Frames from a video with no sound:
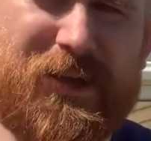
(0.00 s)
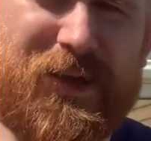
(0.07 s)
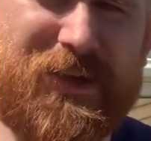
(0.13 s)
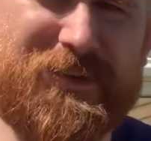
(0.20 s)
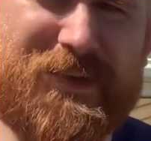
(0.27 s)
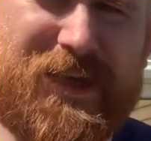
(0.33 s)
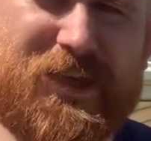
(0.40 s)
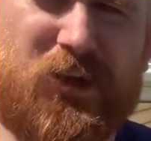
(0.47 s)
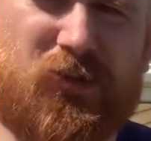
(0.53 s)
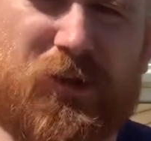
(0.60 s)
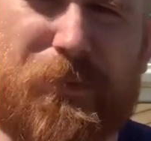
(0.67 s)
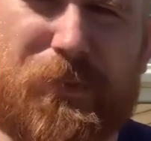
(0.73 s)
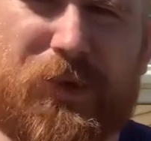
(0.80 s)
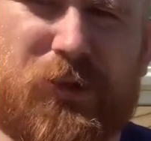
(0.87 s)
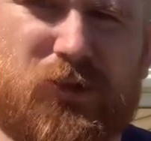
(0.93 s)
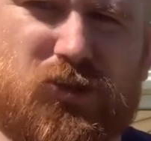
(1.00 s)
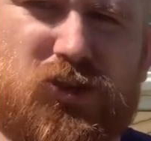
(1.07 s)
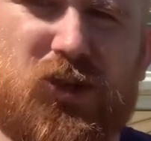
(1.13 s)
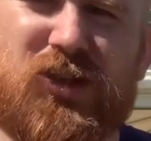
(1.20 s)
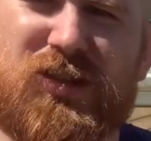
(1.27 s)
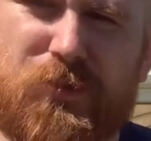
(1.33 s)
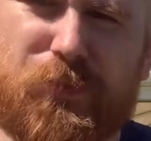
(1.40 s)
and take a grip
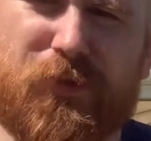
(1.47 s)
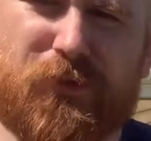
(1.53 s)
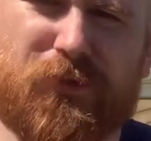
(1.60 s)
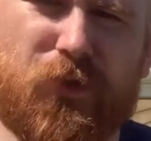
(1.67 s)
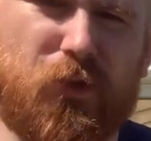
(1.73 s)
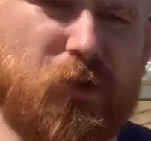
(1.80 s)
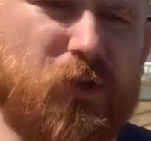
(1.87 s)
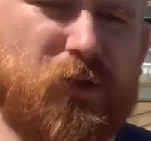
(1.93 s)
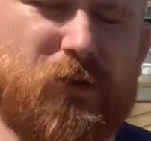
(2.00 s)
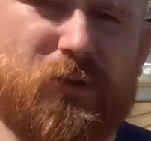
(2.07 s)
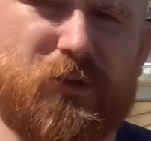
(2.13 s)
just before